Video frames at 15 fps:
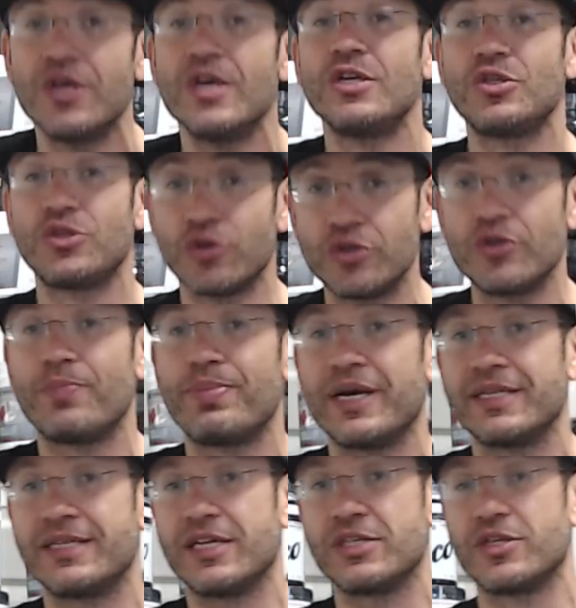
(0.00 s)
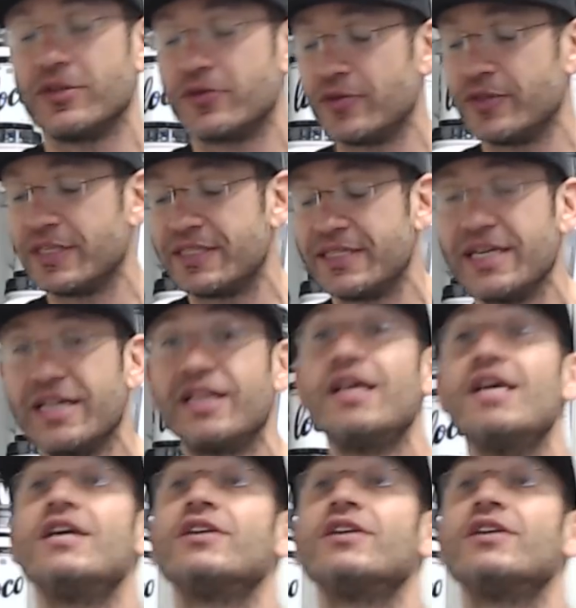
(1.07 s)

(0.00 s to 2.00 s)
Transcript: should you pay attention to this deal?